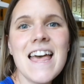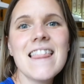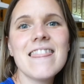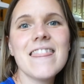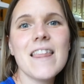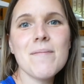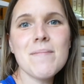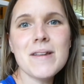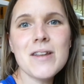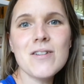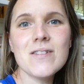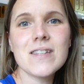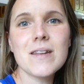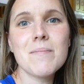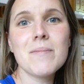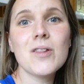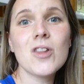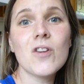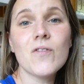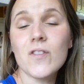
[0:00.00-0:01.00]
Let me know down
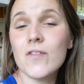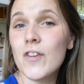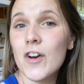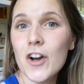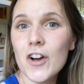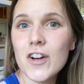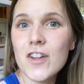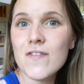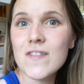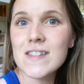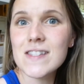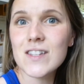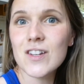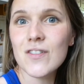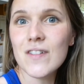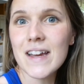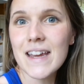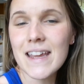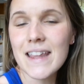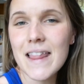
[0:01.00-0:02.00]
below if you've heard of this
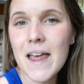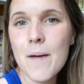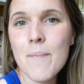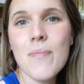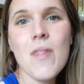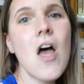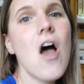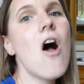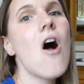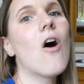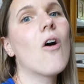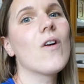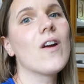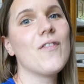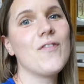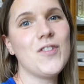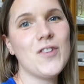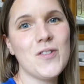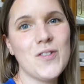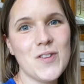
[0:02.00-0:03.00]
curriculum or
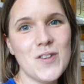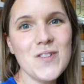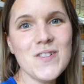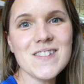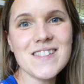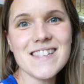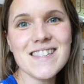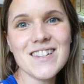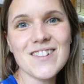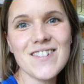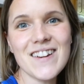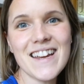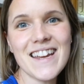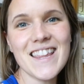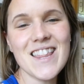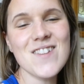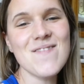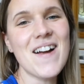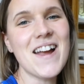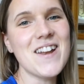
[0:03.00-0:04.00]
if you use this
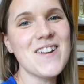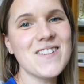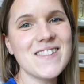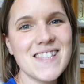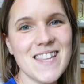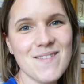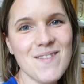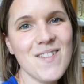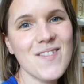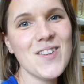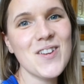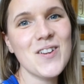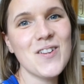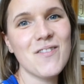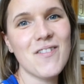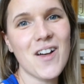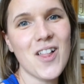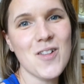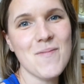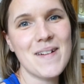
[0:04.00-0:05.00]
curriculum. I know some of you who
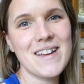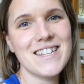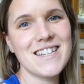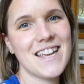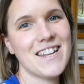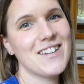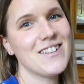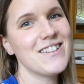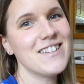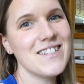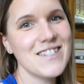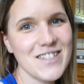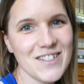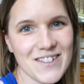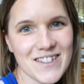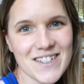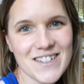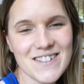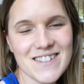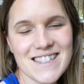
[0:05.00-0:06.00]
follow my channel do
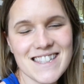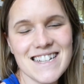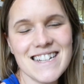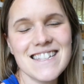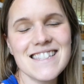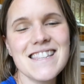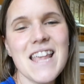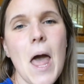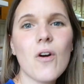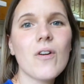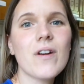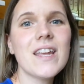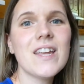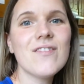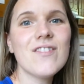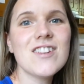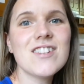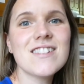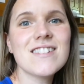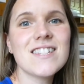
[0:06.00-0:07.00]
use this, or
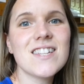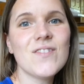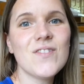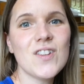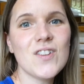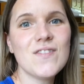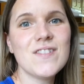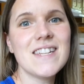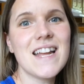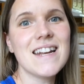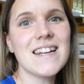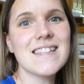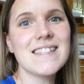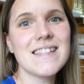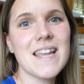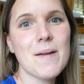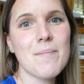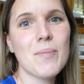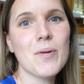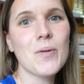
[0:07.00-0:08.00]
even just if you've done a
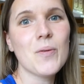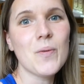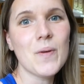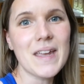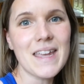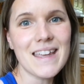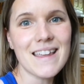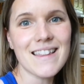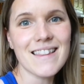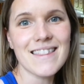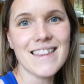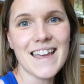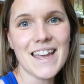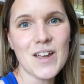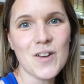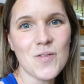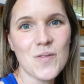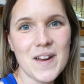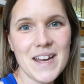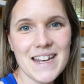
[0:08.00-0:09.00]
sample week
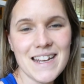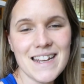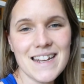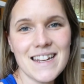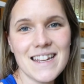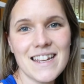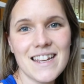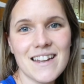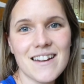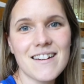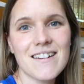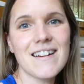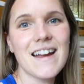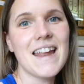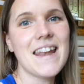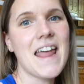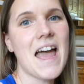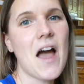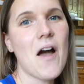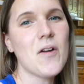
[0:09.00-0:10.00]
like we did here
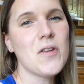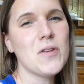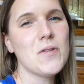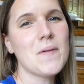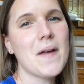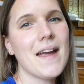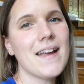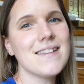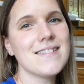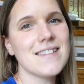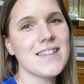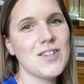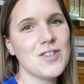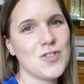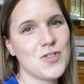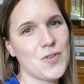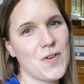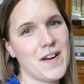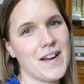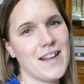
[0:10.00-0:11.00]
and how you guys
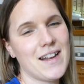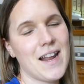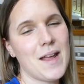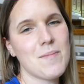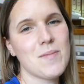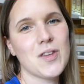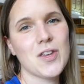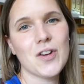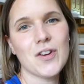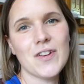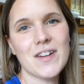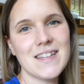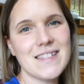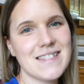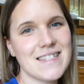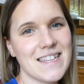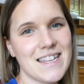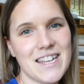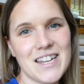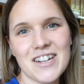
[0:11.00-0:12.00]
enjoyed it. I'm curious
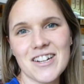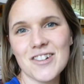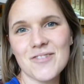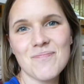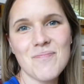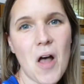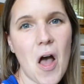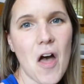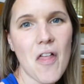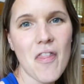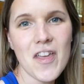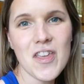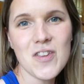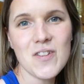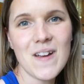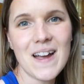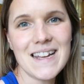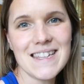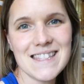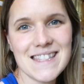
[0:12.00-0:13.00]
to hear all that you
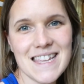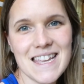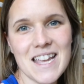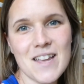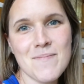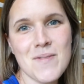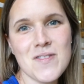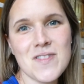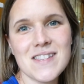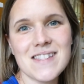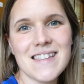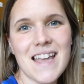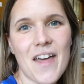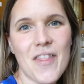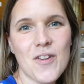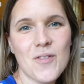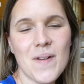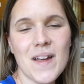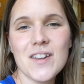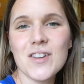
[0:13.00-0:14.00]
guys think about this
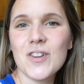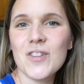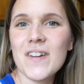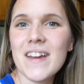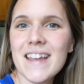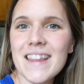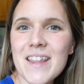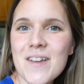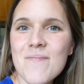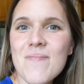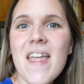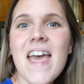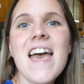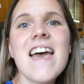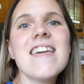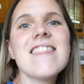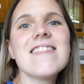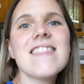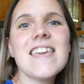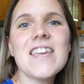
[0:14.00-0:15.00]
Gather Around curriculum.
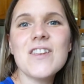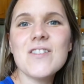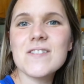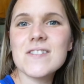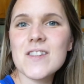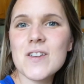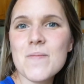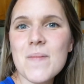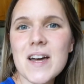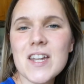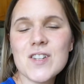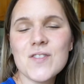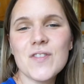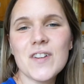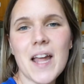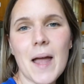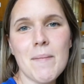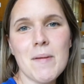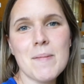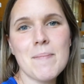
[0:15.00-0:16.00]
Thank you so much for
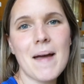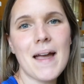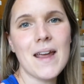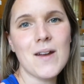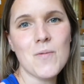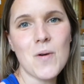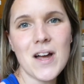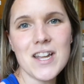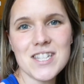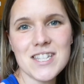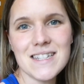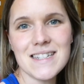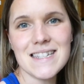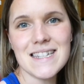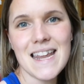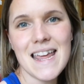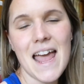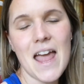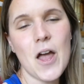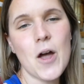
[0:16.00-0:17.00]
coming by and watching
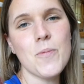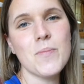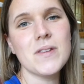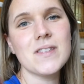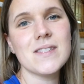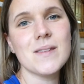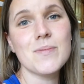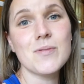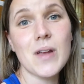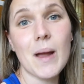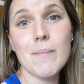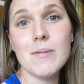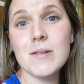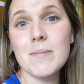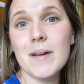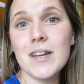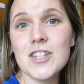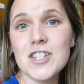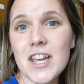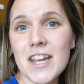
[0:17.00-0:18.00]
today. I hope you'll subscribe to
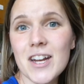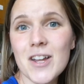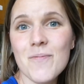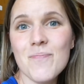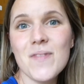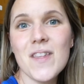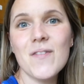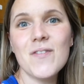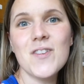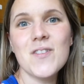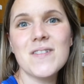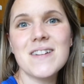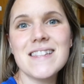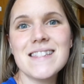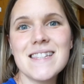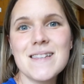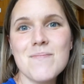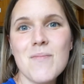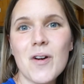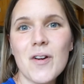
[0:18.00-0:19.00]
my channel if you want to
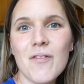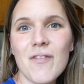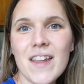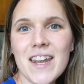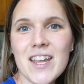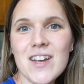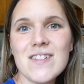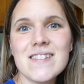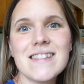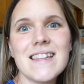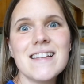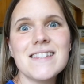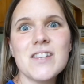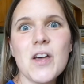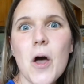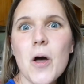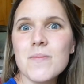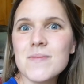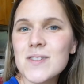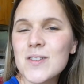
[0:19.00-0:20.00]
see more videos. Lots
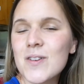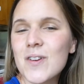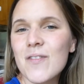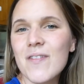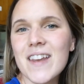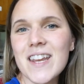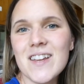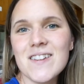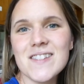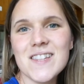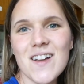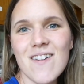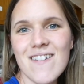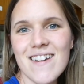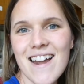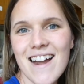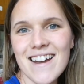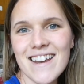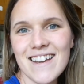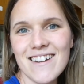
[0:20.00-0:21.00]
of homeschool videos going
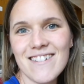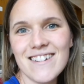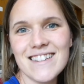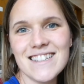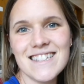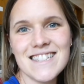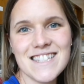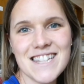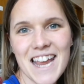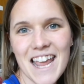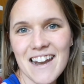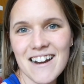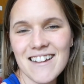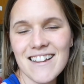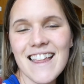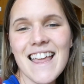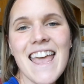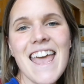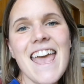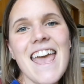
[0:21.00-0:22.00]
on here in this
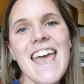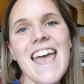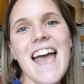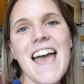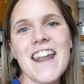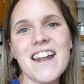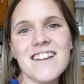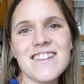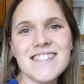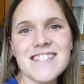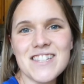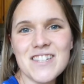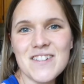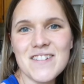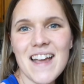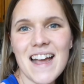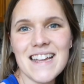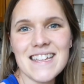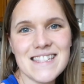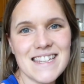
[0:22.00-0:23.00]
channel. And I'll see you
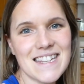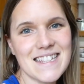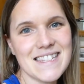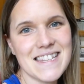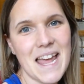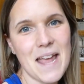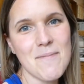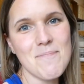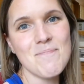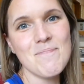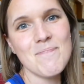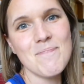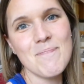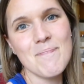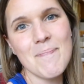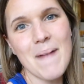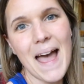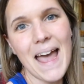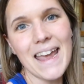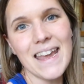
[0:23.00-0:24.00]
guys next
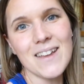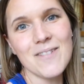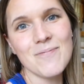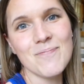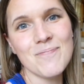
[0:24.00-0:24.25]
time. Bye.